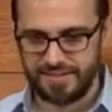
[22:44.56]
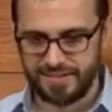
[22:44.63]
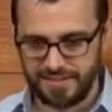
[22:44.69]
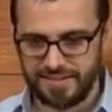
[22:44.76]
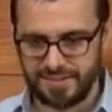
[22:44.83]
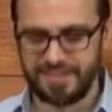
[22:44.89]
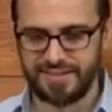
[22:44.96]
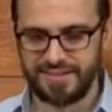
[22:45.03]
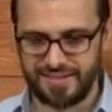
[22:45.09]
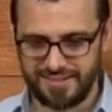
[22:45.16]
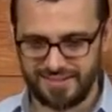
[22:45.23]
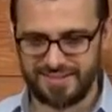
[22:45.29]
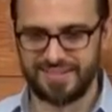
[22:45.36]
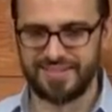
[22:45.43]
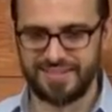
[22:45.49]

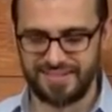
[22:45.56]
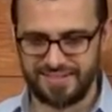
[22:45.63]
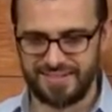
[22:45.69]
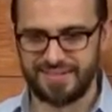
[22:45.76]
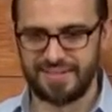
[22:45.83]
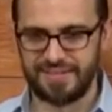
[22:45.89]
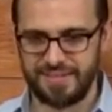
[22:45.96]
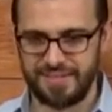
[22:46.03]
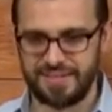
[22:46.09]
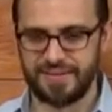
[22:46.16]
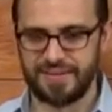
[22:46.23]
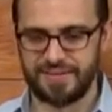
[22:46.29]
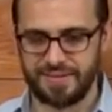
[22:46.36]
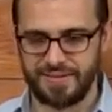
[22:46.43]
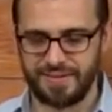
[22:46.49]

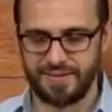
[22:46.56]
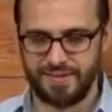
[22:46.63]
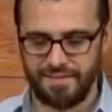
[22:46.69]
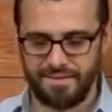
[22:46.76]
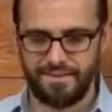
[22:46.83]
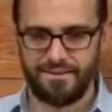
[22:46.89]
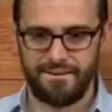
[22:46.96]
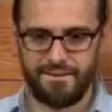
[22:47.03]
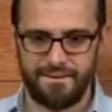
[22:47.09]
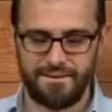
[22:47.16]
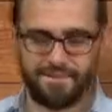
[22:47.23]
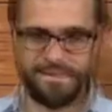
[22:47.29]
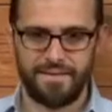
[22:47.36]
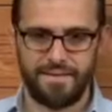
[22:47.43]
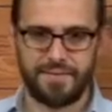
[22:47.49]

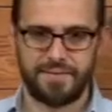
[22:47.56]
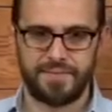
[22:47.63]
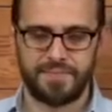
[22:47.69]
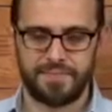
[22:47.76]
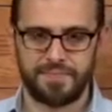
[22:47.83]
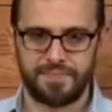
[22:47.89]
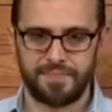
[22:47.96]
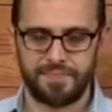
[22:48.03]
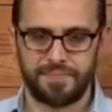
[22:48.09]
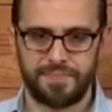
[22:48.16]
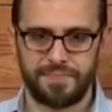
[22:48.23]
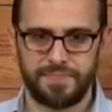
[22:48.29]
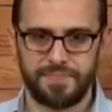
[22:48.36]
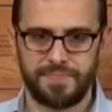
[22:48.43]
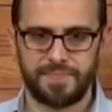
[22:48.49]

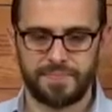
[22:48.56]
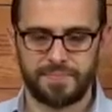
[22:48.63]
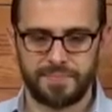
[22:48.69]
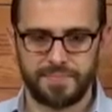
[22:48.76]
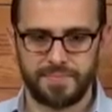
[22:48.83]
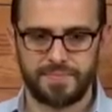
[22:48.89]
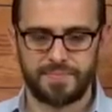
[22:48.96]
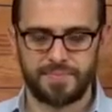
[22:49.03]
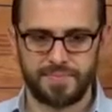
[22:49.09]
No words are spoken by the person on screen.